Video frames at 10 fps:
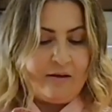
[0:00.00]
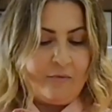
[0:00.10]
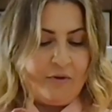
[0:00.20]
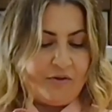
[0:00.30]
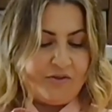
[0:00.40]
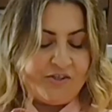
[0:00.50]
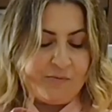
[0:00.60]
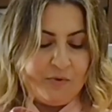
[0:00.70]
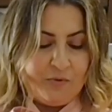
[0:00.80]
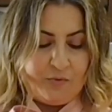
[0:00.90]
With your
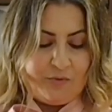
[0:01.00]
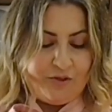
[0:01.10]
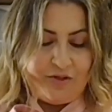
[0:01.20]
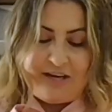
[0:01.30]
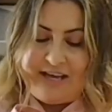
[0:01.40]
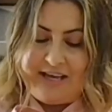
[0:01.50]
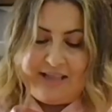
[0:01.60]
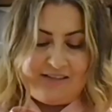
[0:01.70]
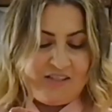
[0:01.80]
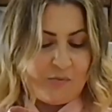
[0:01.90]
spoon, your
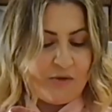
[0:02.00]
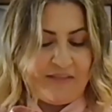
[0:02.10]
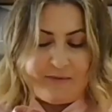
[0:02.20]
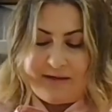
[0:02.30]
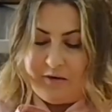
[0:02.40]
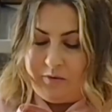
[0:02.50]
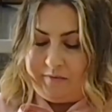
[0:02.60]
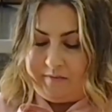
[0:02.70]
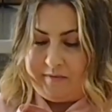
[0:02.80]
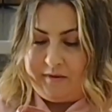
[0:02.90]
hands, spread them out
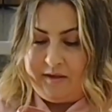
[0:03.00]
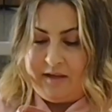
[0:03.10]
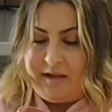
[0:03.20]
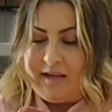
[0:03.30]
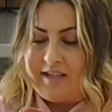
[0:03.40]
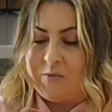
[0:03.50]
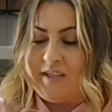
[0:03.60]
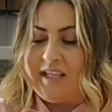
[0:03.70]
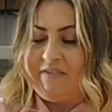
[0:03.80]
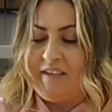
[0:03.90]
into an
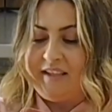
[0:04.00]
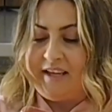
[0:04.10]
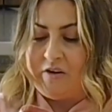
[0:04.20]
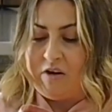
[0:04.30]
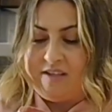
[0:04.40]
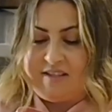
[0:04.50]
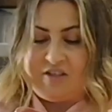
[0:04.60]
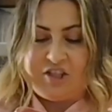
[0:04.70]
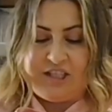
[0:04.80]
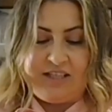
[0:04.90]
even layer onto the
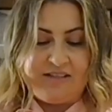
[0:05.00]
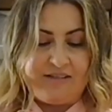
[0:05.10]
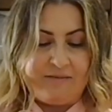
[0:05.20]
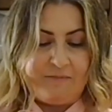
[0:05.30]
sheet.